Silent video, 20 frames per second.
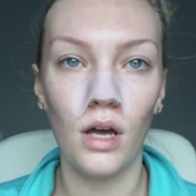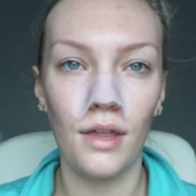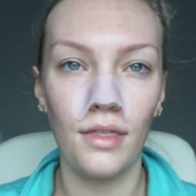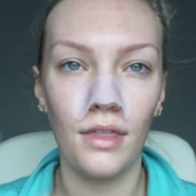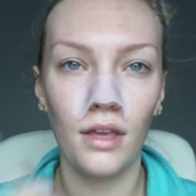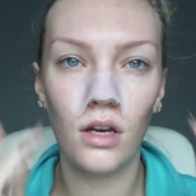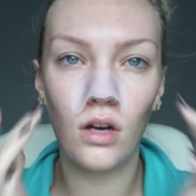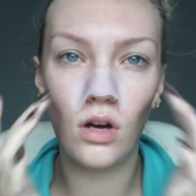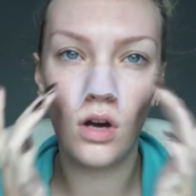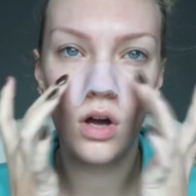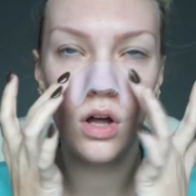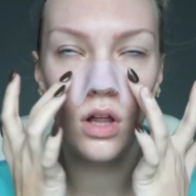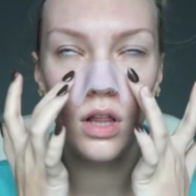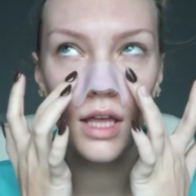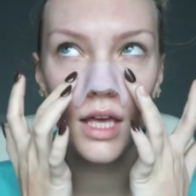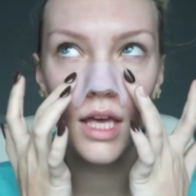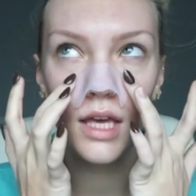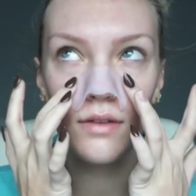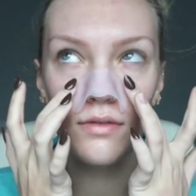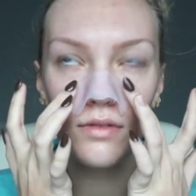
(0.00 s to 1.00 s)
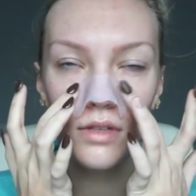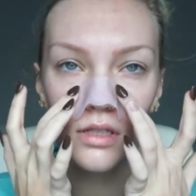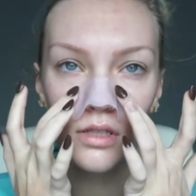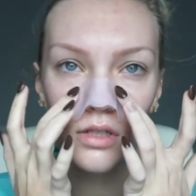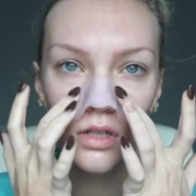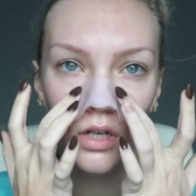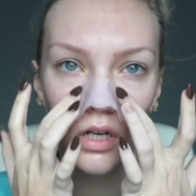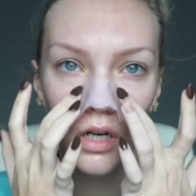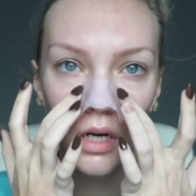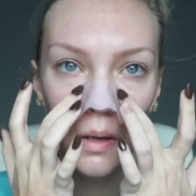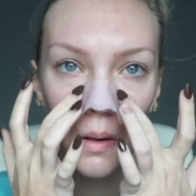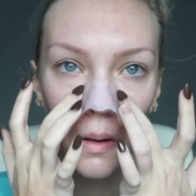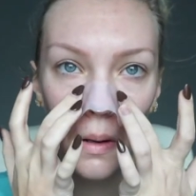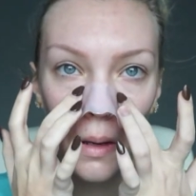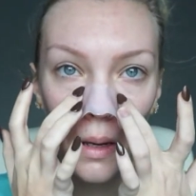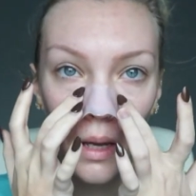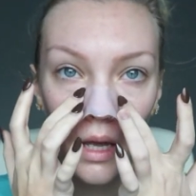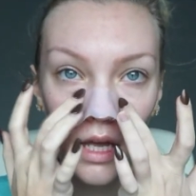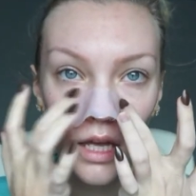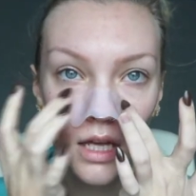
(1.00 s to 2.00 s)
I think all I have is her
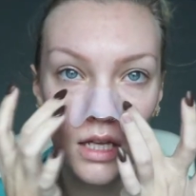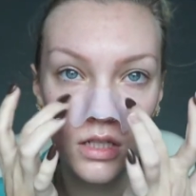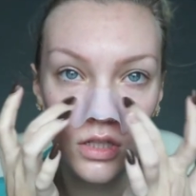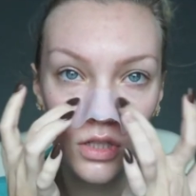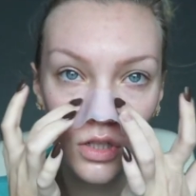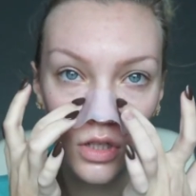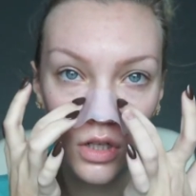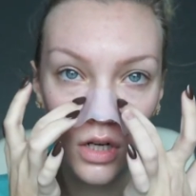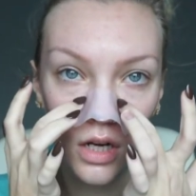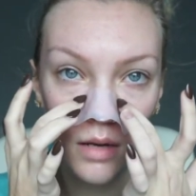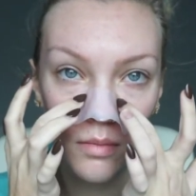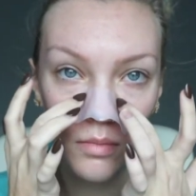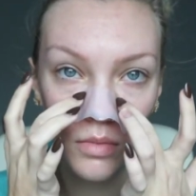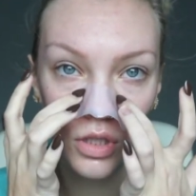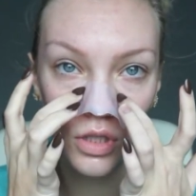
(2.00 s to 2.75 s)
Instagram,